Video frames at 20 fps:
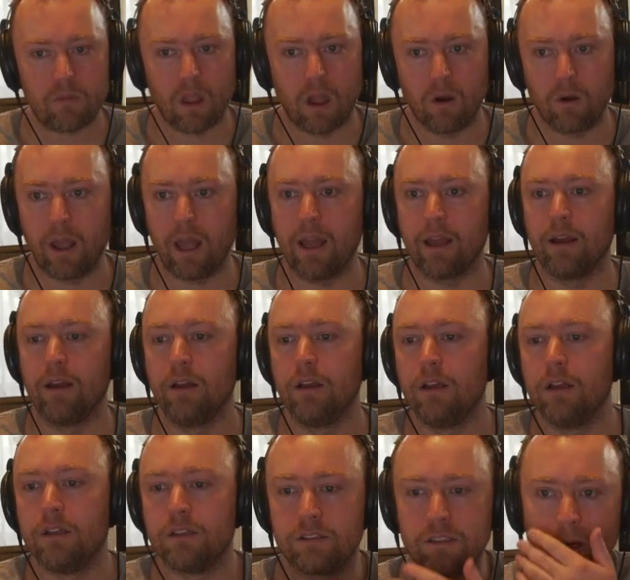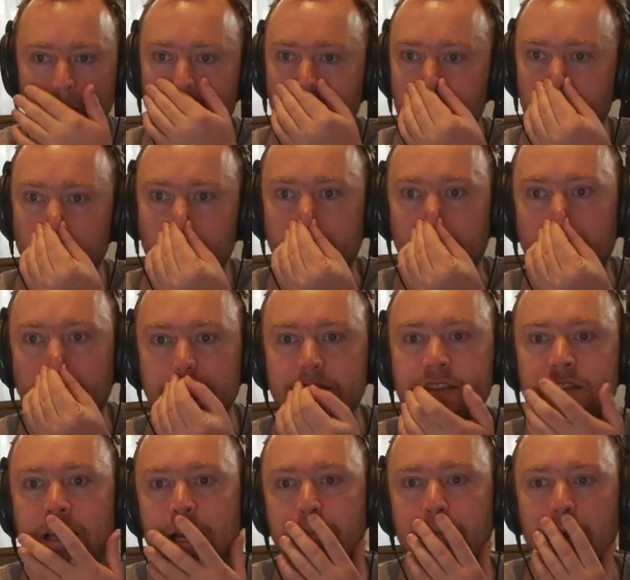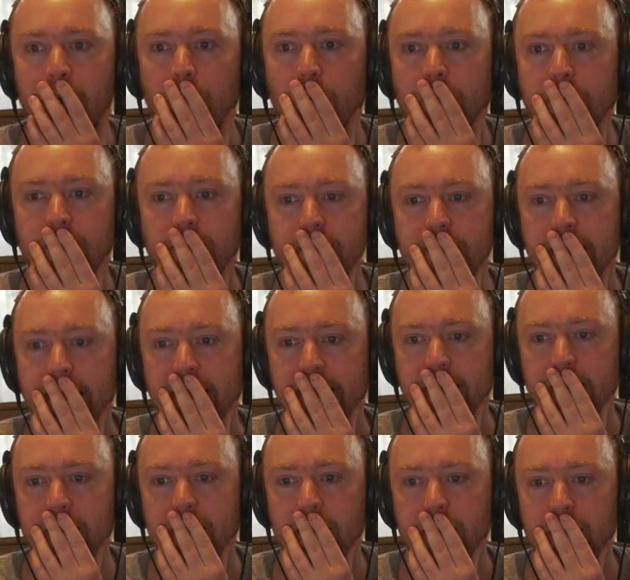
Okay, so the last step I want to take